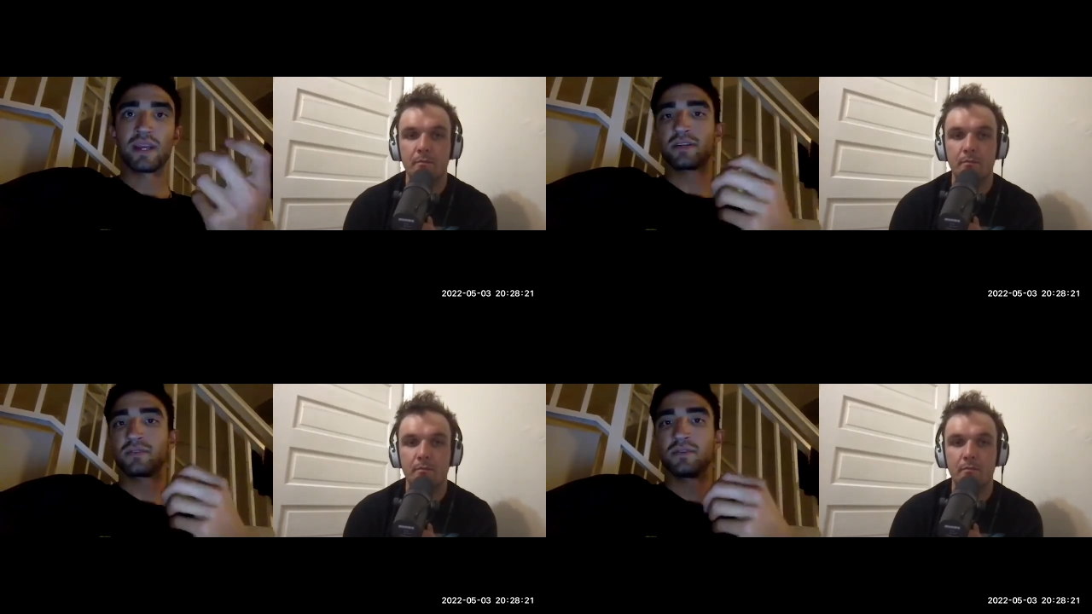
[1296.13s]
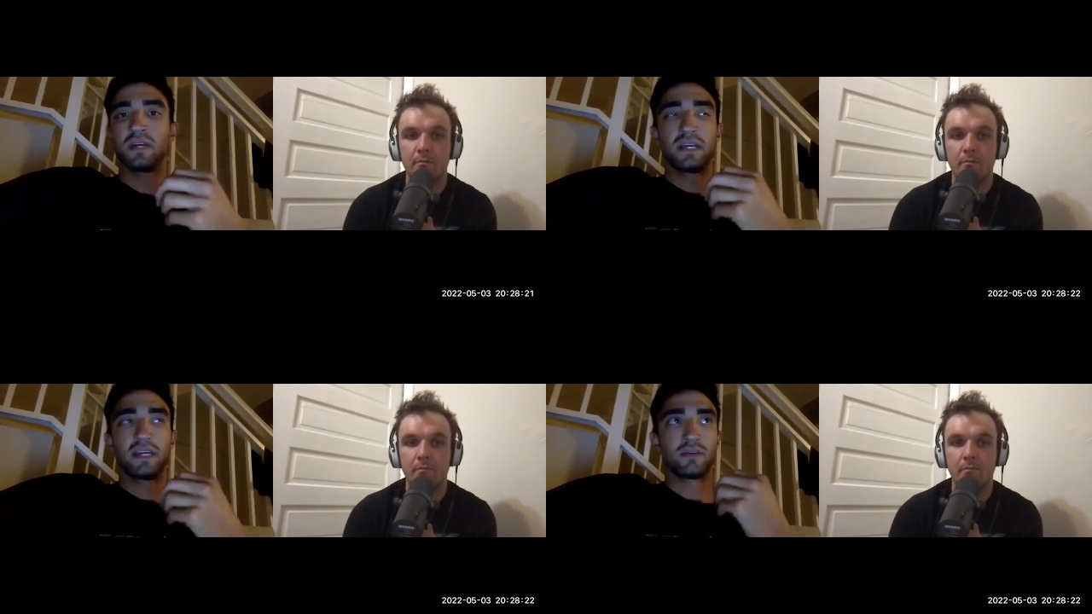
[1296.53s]
Speaker 1: I don't,
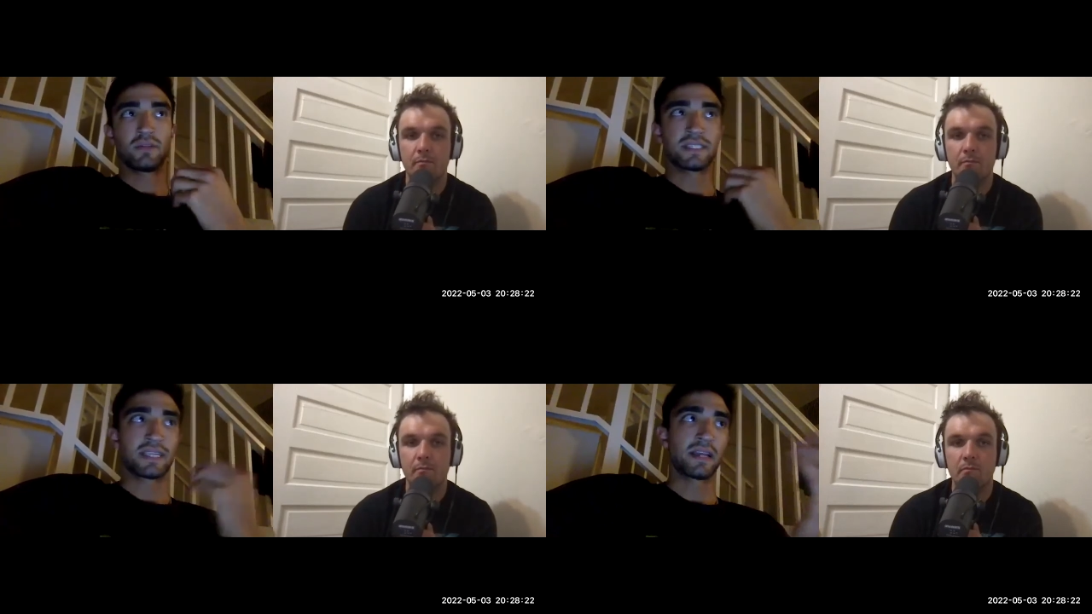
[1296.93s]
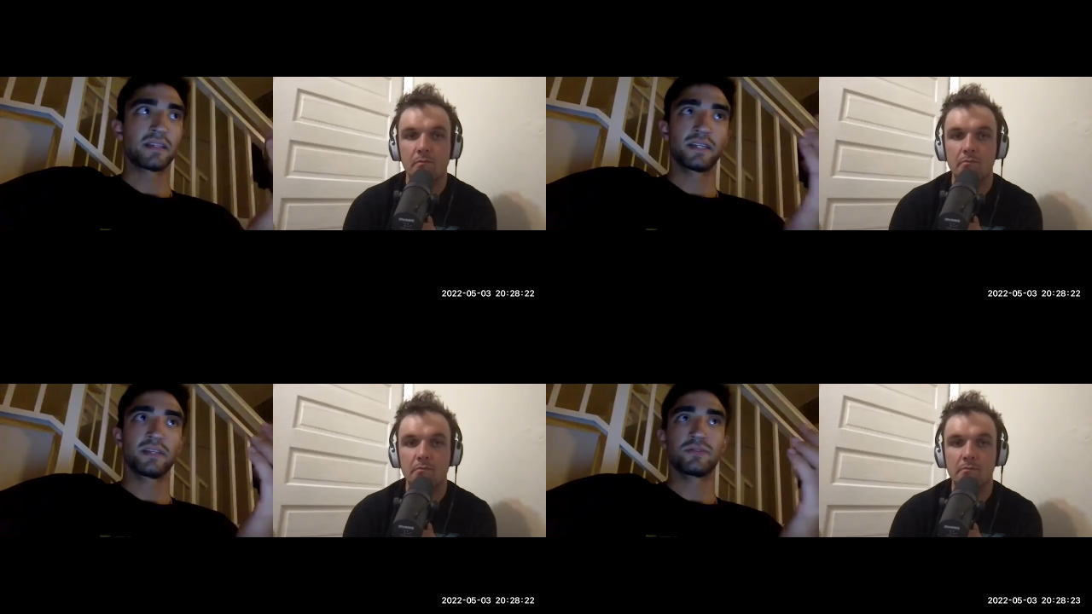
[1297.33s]
you know, the
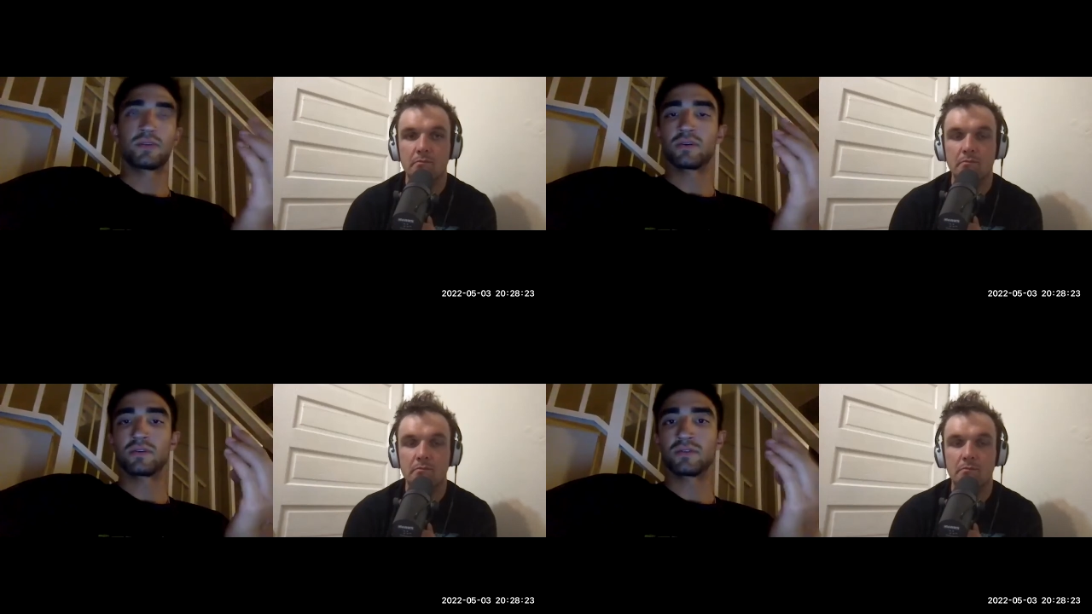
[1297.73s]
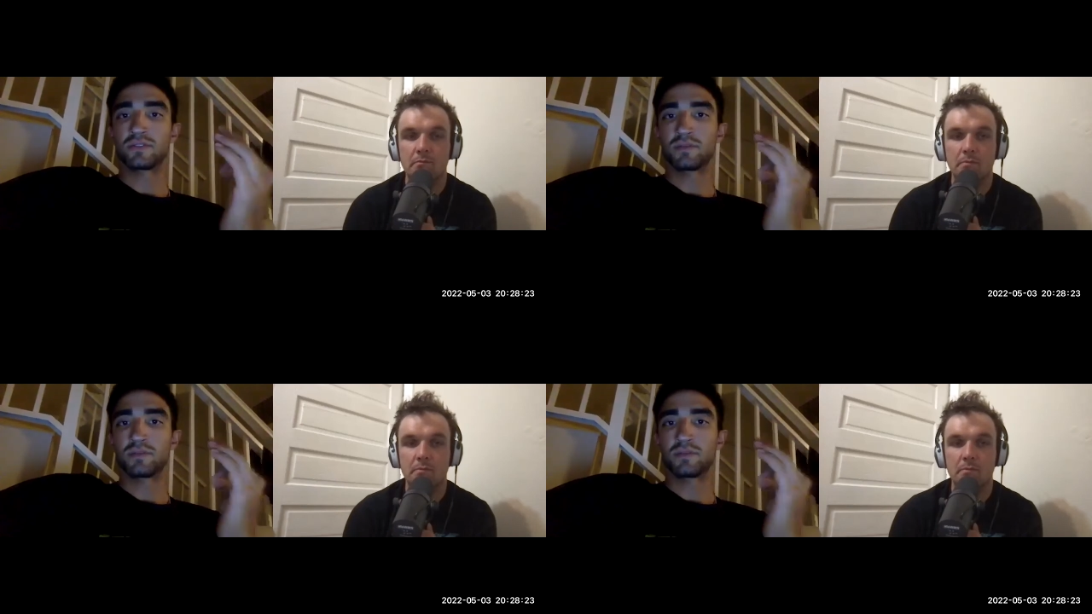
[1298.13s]
cycling news articles
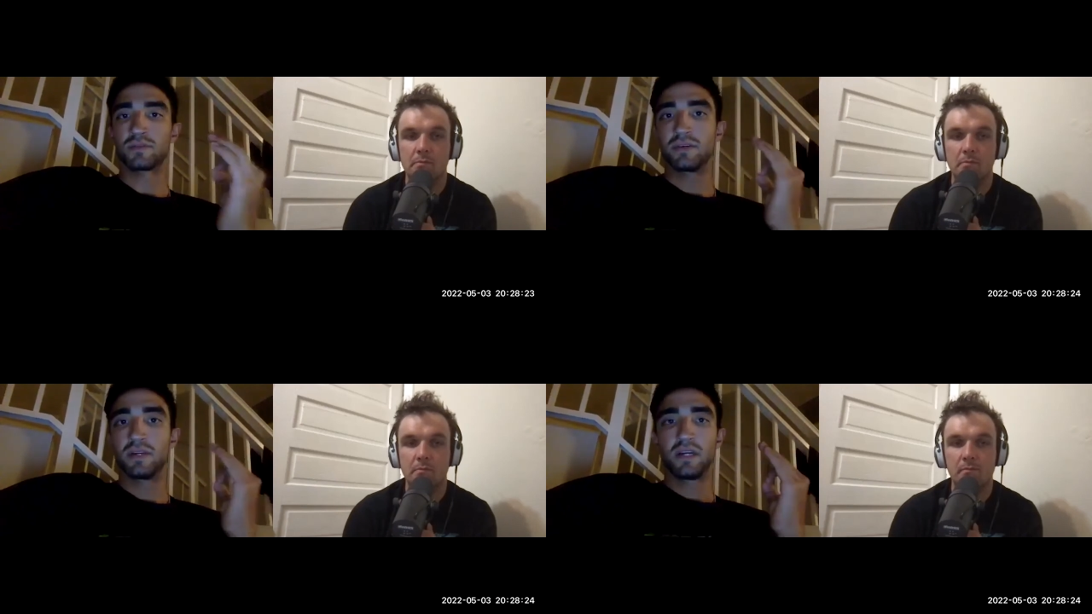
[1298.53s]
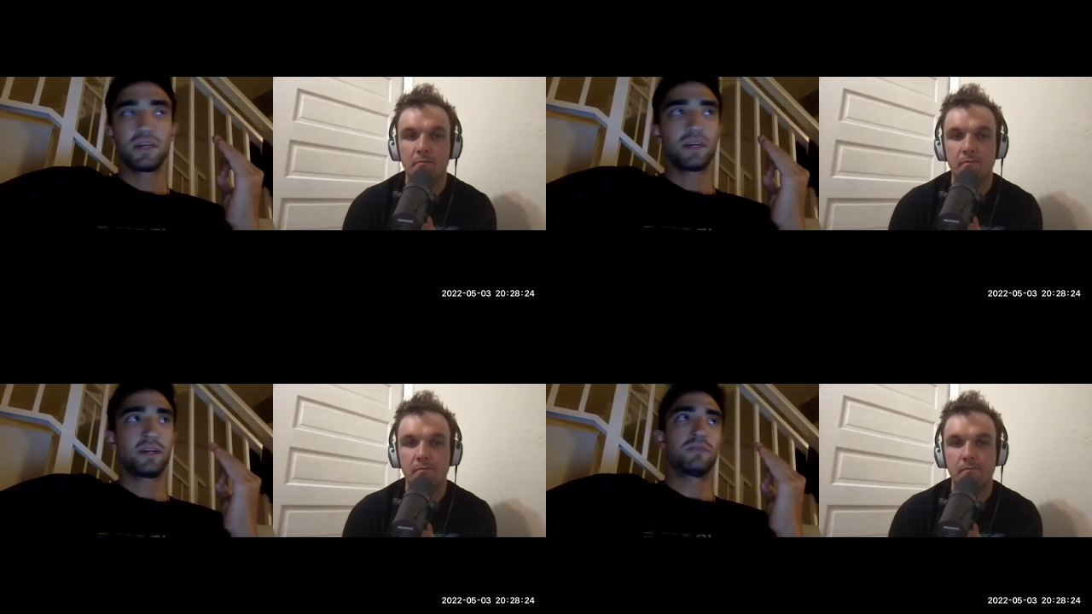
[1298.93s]
about,
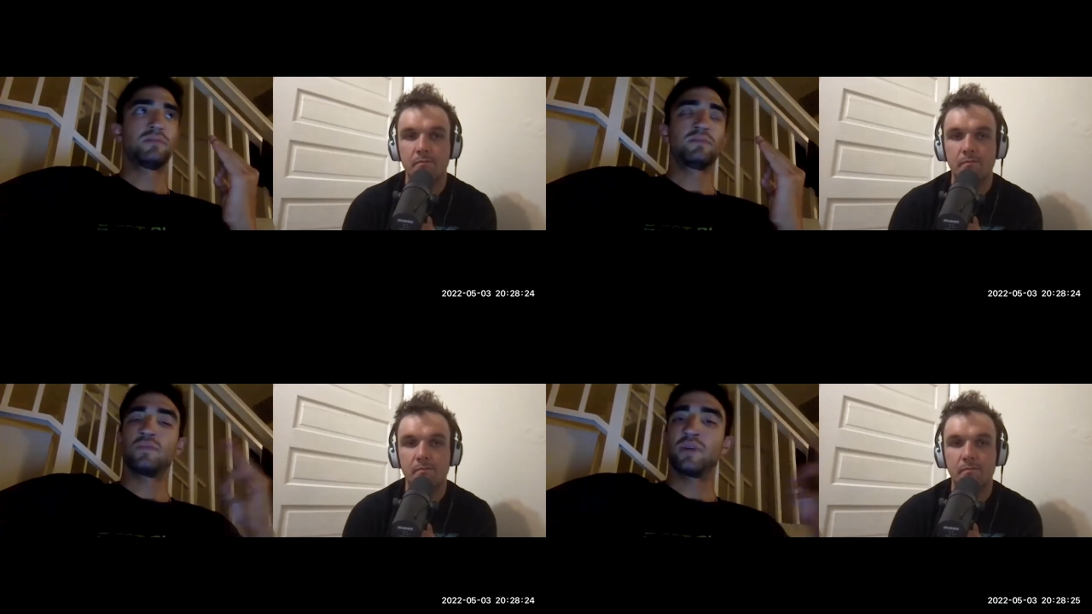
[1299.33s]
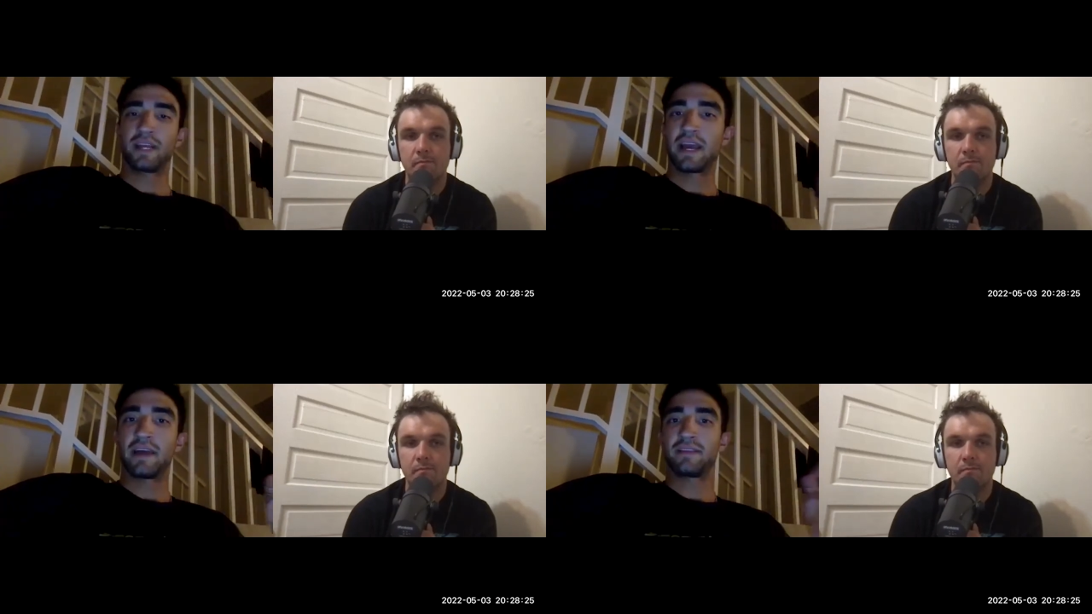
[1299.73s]
you know,
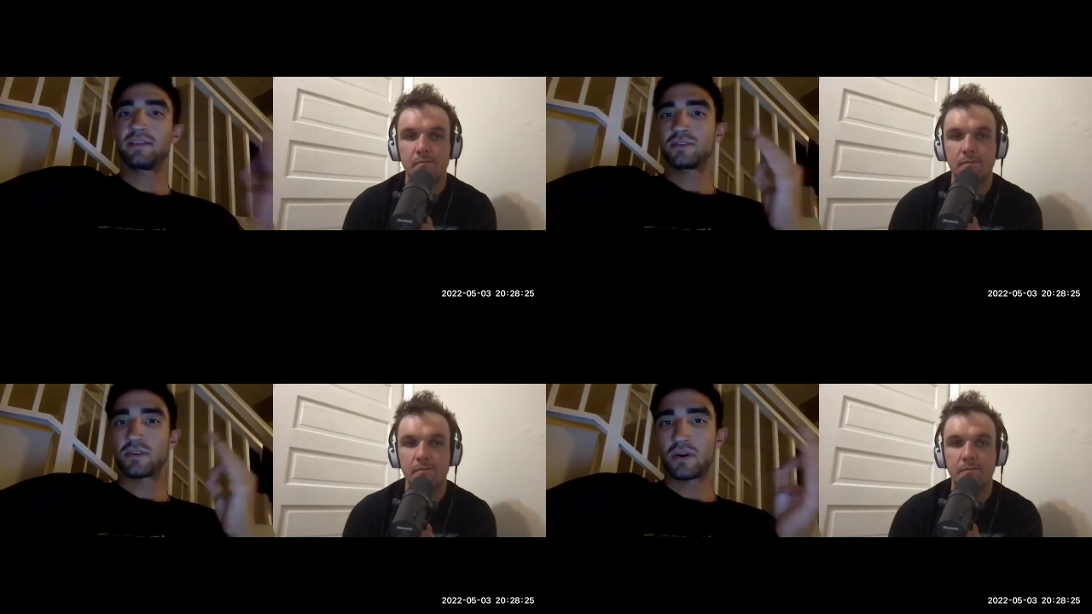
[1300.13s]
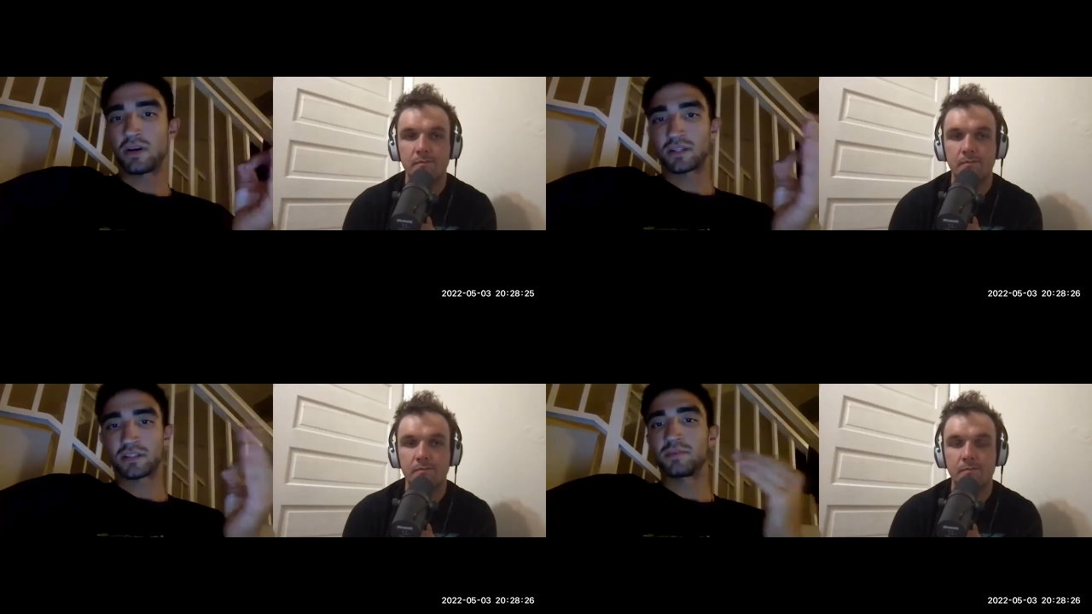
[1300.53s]
winning Athens are
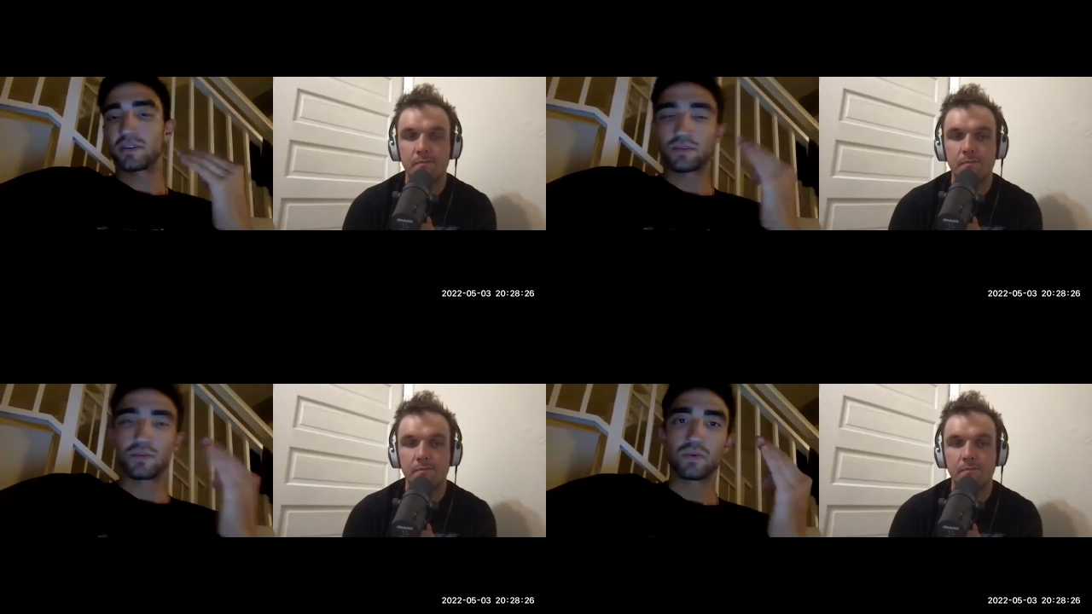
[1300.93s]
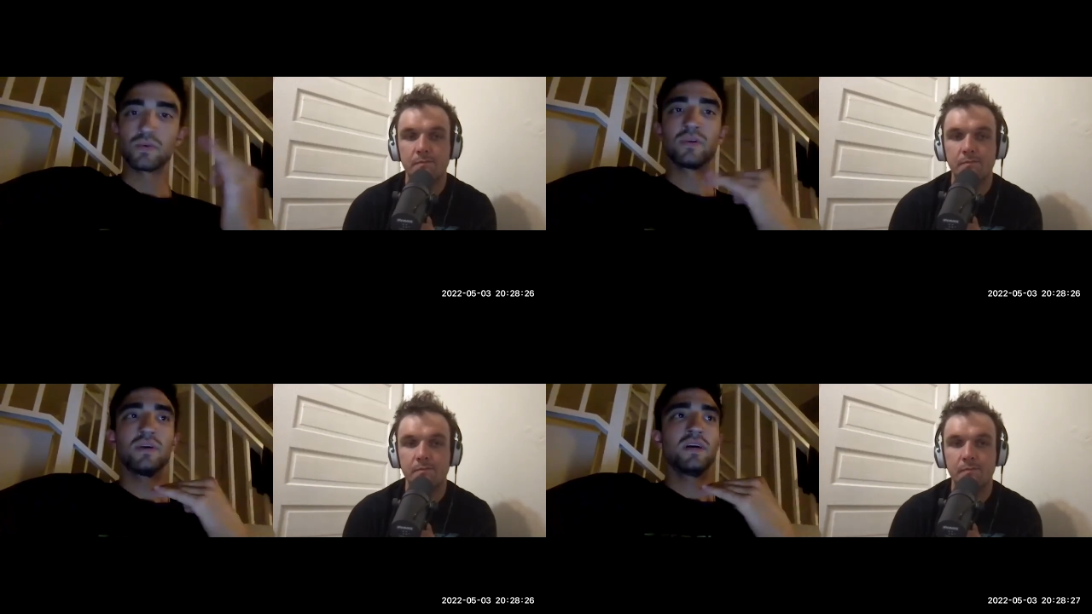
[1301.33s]
awesome. They're cool.